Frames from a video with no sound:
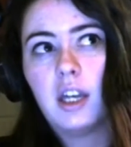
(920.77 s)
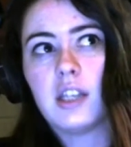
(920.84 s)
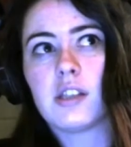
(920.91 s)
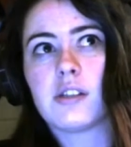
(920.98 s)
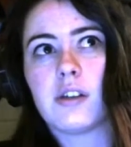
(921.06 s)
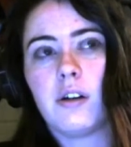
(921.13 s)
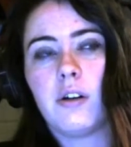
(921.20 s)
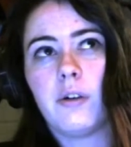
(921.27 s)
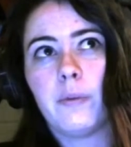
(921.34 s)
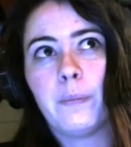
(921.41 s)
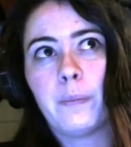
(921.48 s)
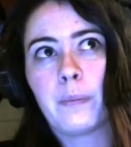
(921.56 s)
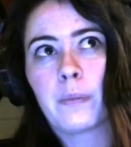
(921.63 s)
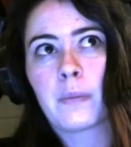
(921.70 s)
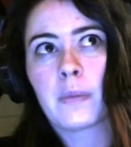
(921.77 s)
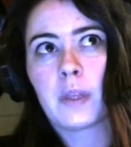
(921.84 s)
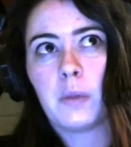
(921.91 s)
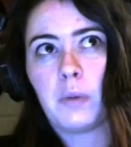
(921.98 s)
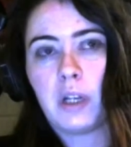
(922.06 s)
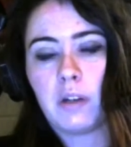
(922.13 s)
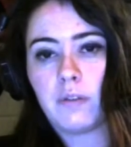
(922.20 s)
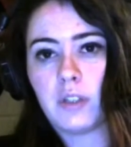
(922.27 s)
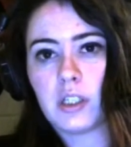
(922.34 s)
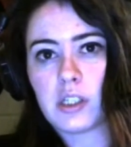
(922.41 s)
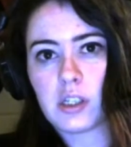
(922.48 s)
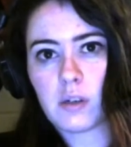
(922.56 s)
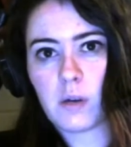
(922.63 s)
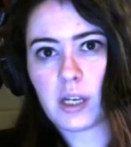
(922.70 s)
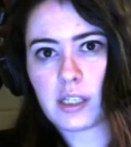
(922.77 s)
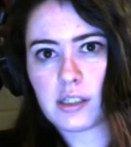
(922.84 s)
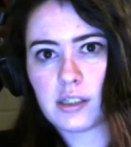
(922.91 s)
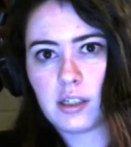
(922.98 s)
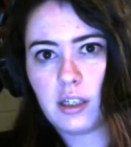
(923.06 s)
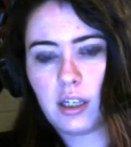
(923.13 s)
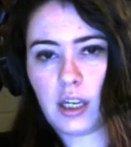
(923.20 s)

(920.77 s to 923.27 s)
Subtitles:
And so when I would finish the quest,